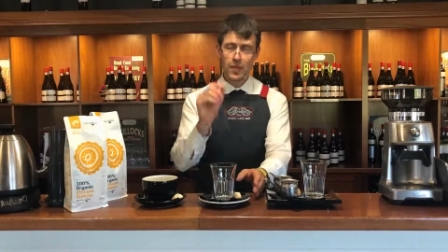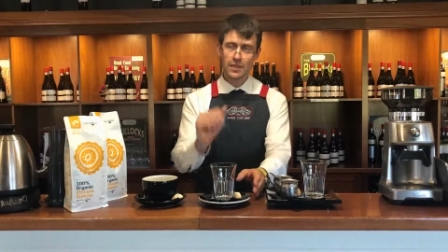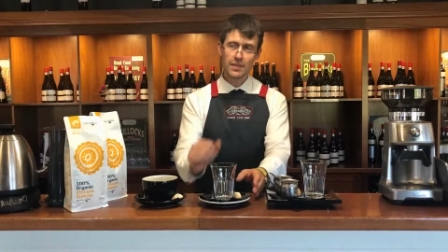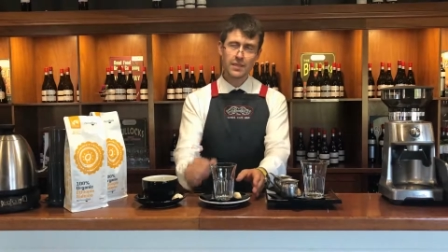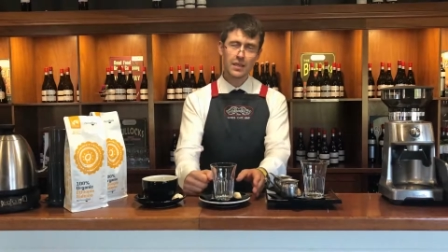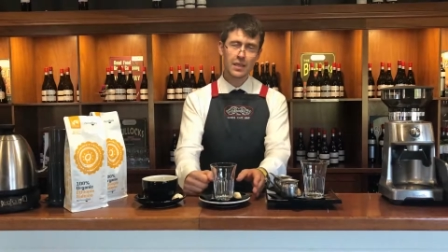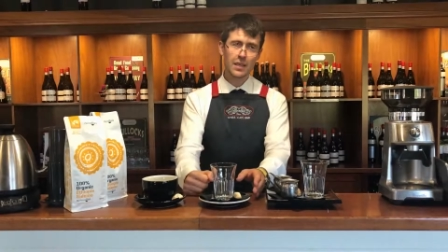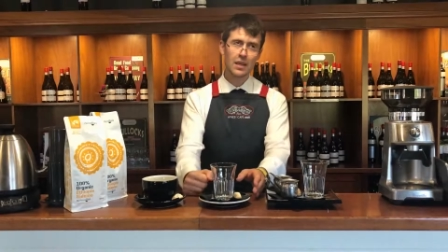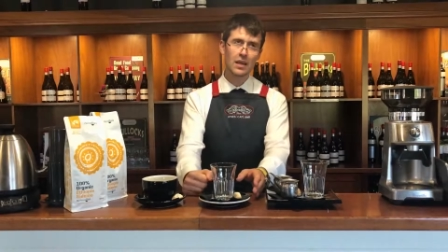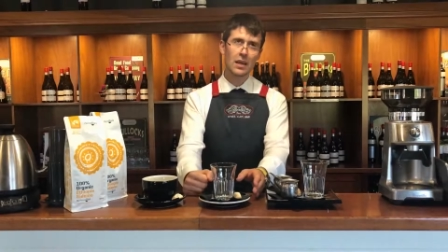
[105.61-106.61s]
it's
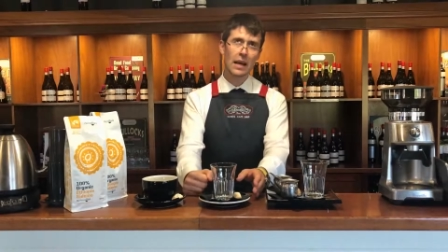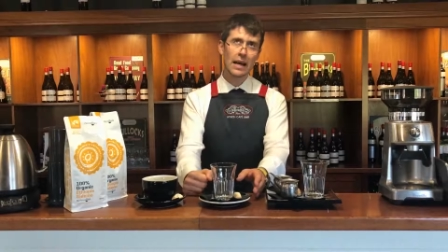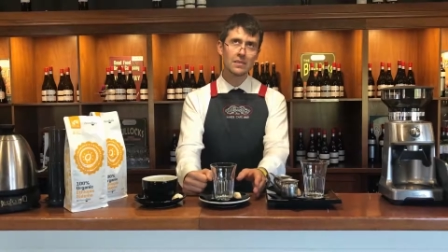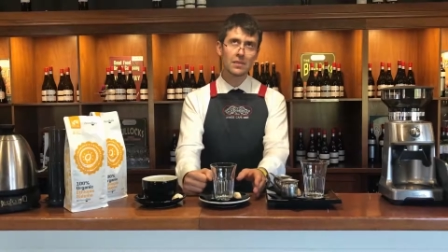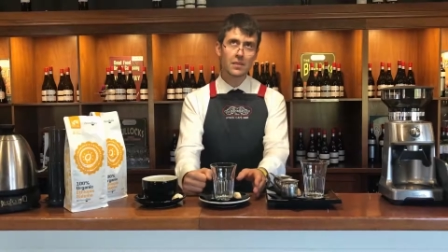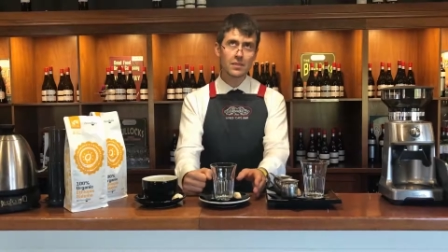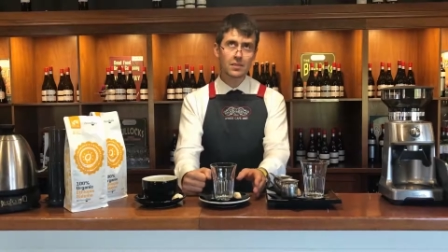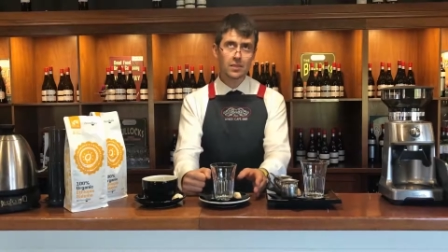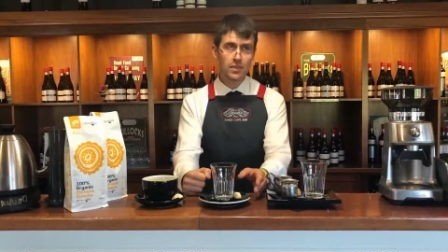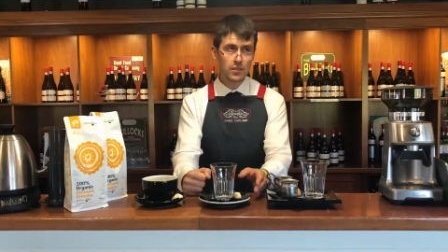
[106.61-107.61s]

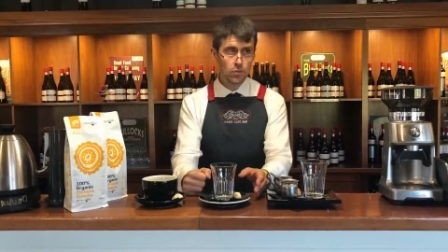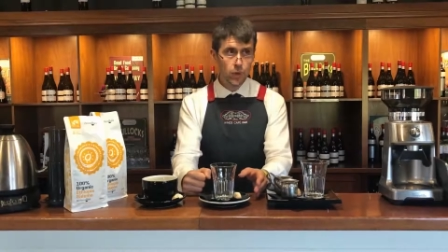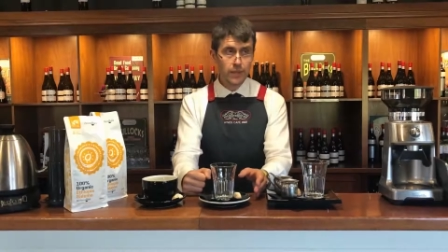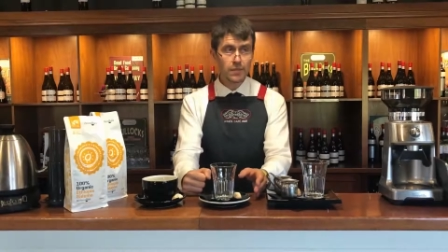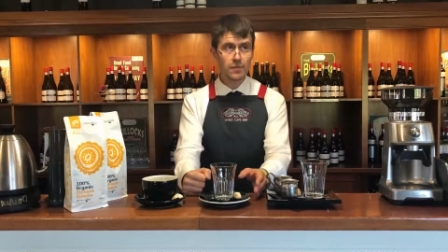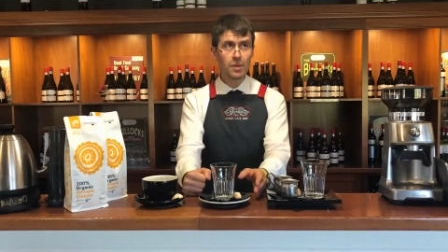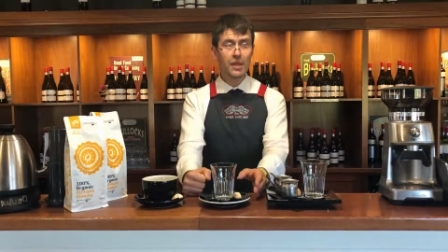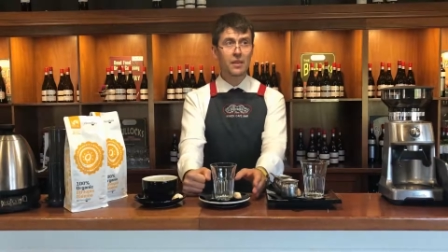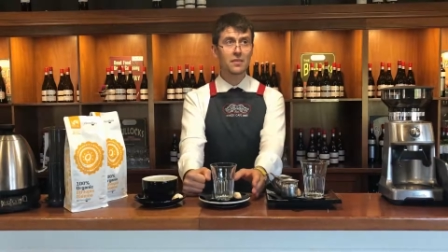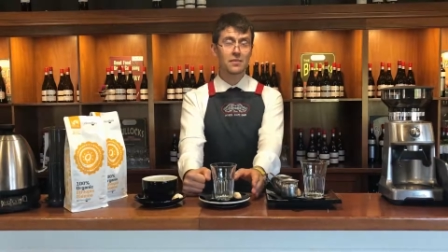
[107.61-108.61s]
120
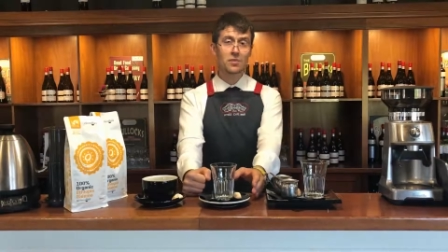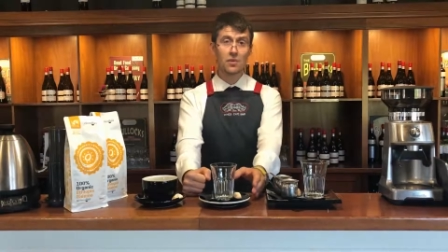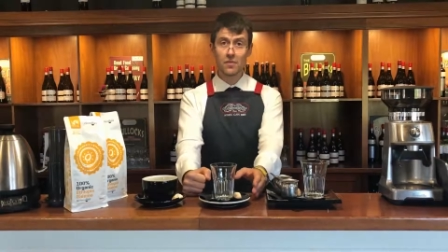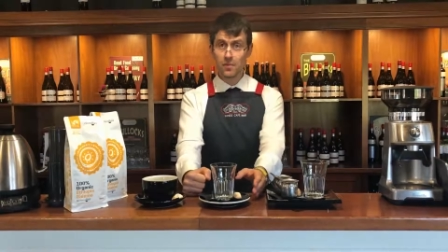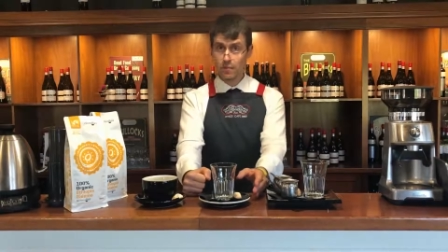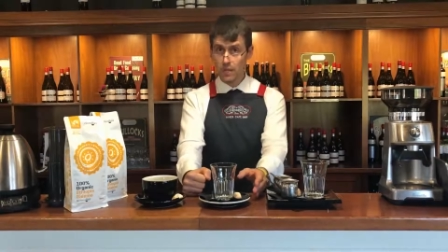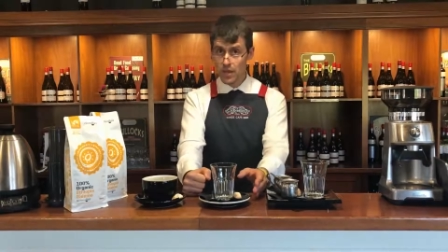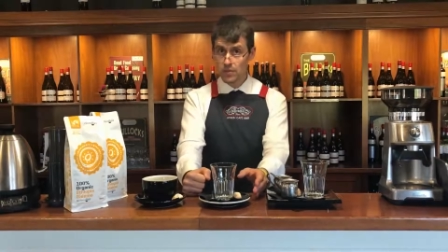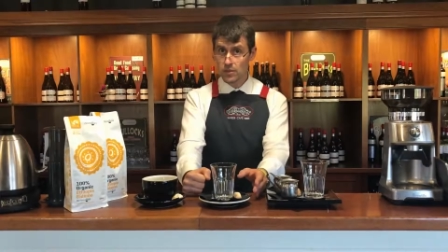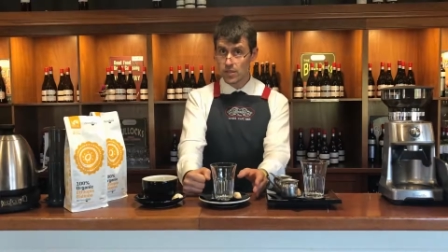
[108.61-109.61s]
milliliters of
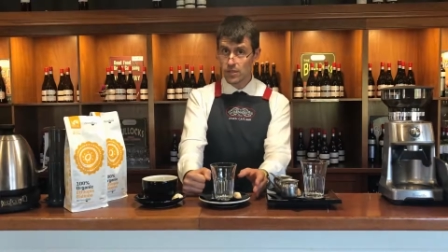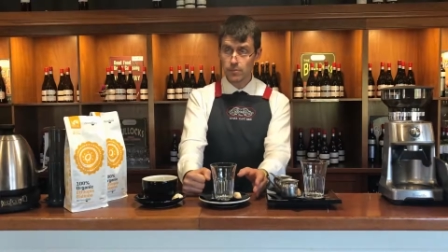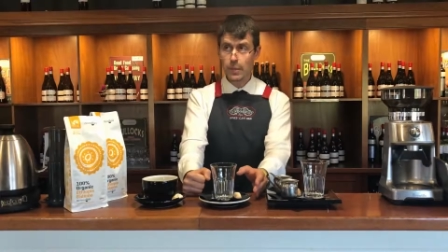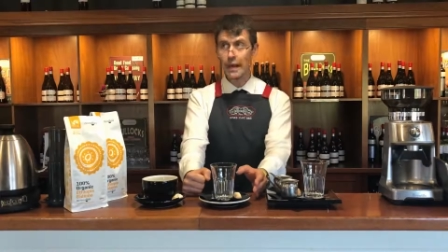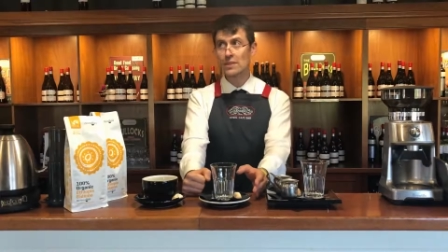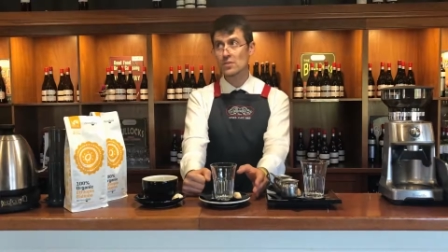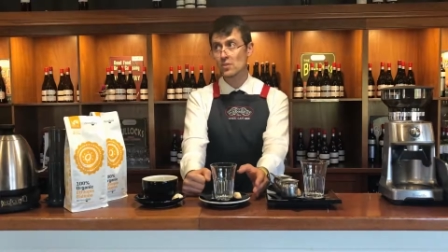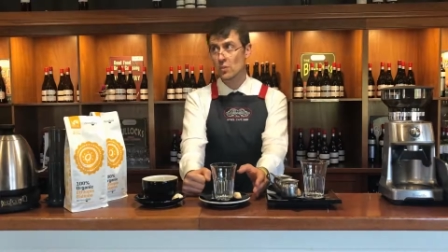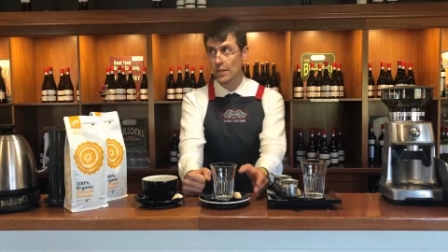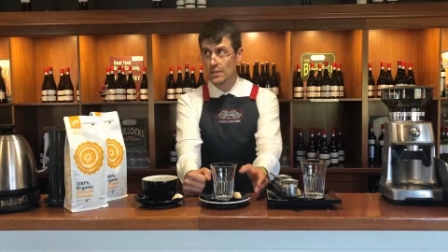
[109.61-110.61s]
milk plus
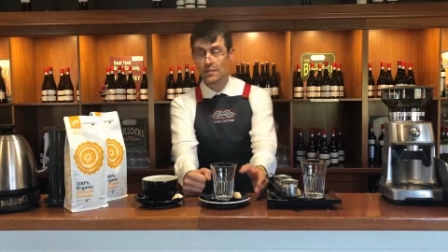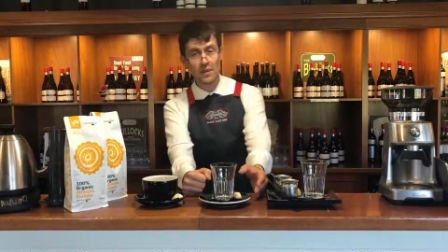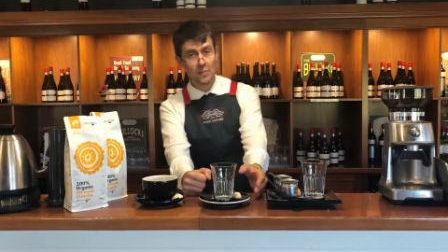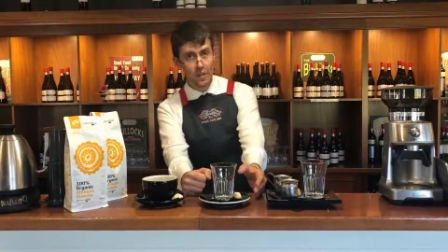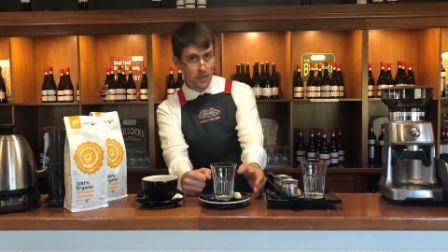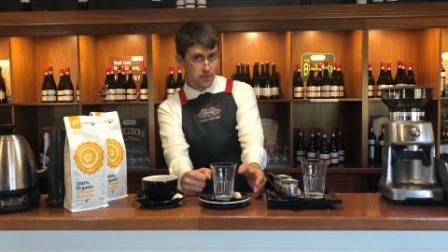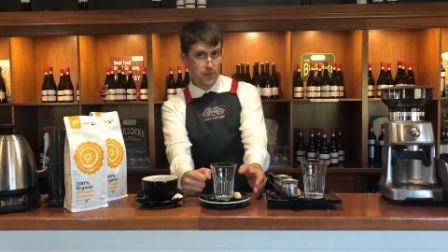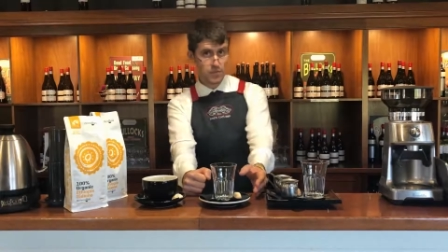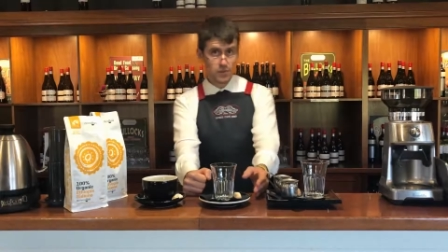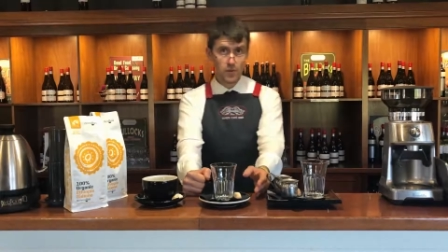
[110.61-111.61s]
25
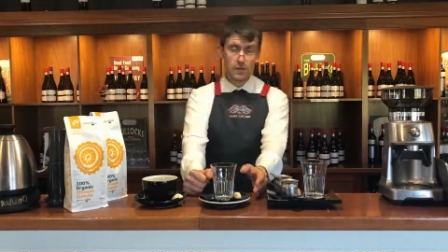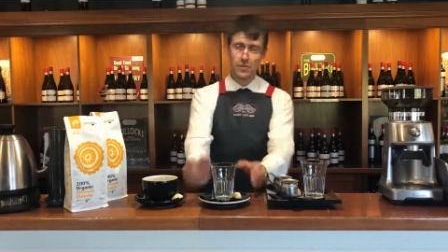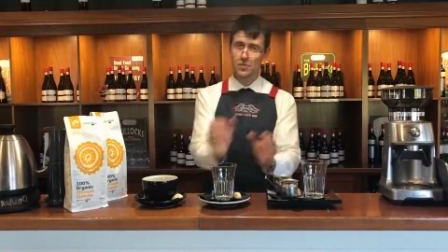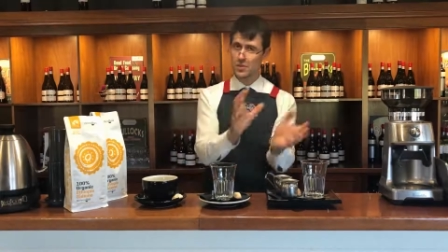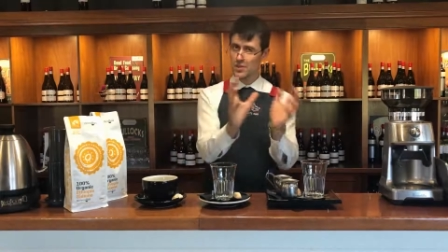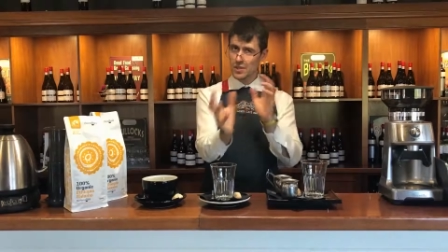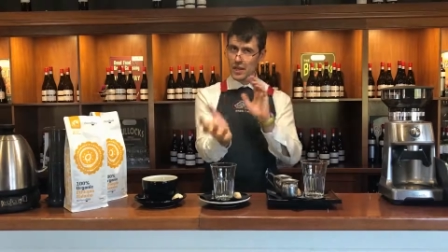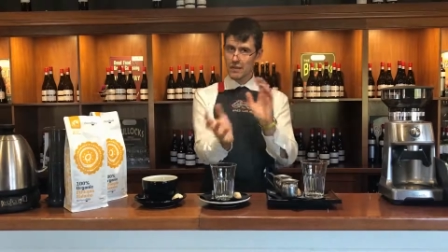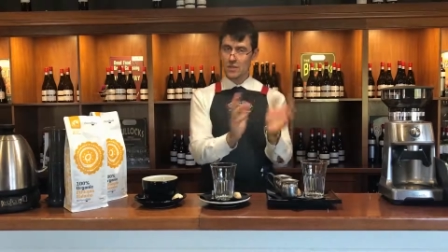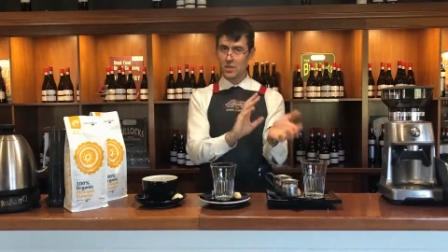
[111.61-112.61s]
milliliters of coffee, so it's
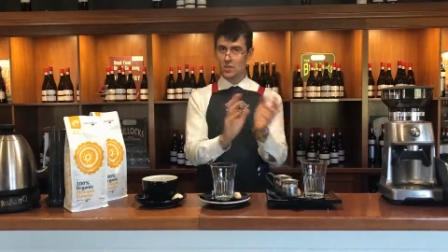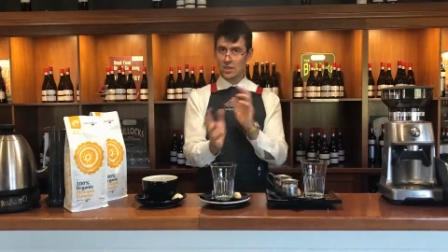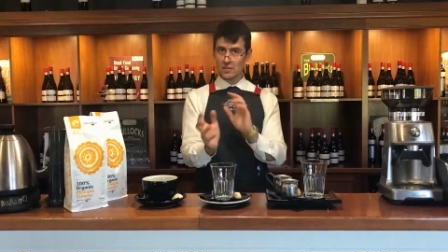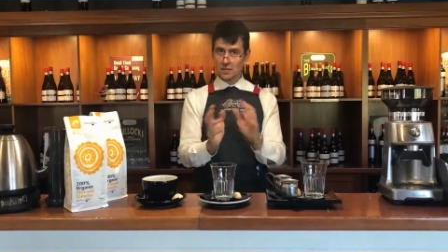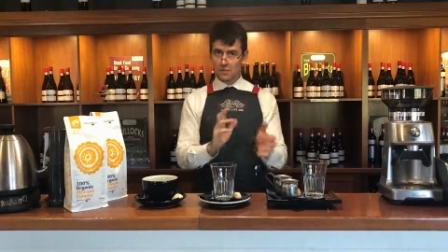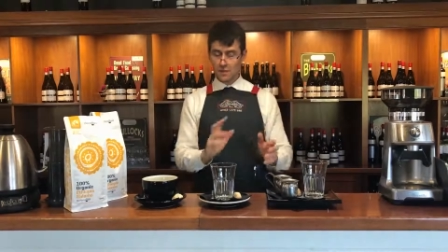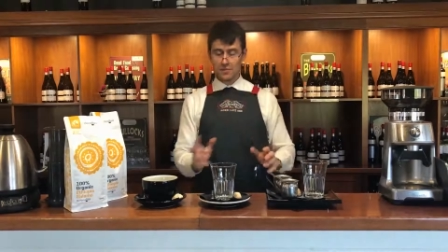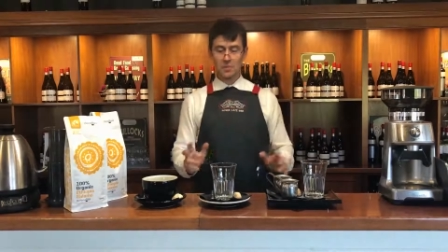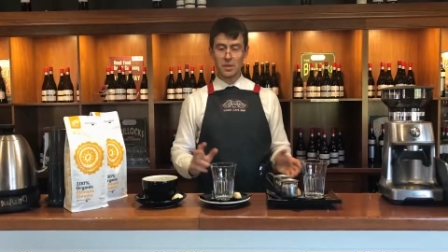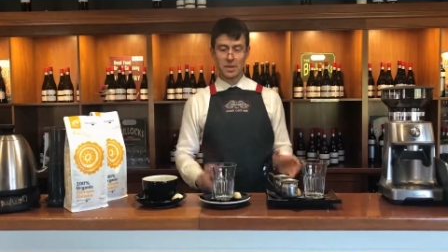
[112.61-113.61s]
an average
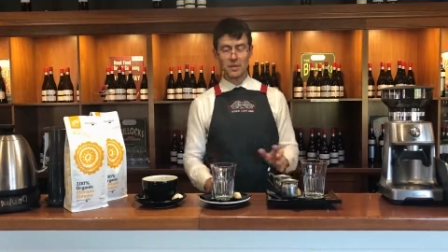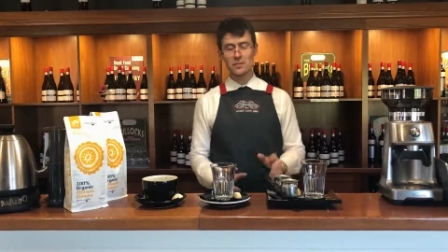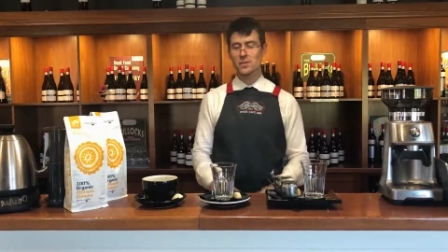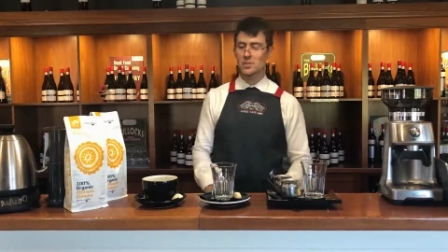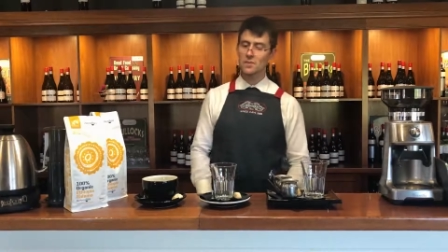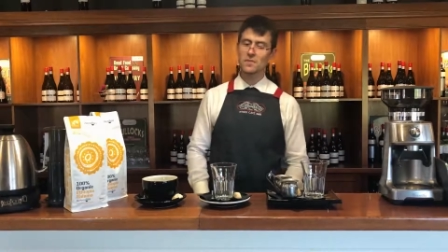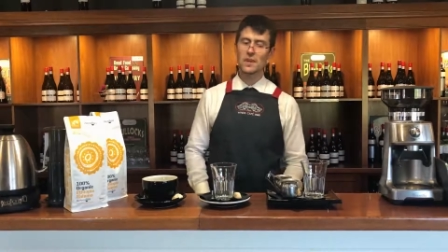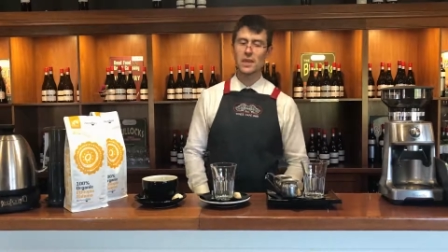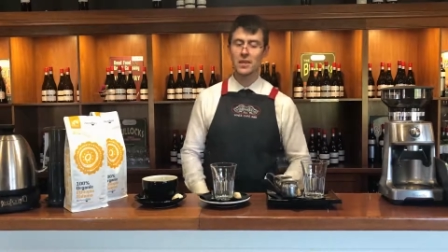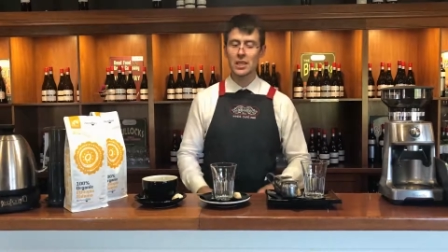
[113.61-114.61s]
150 milliliters of
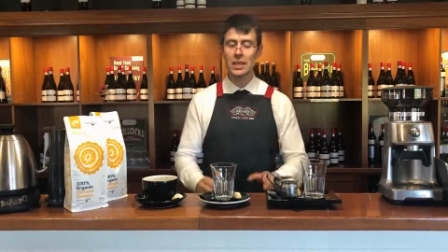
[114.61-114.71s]
drink.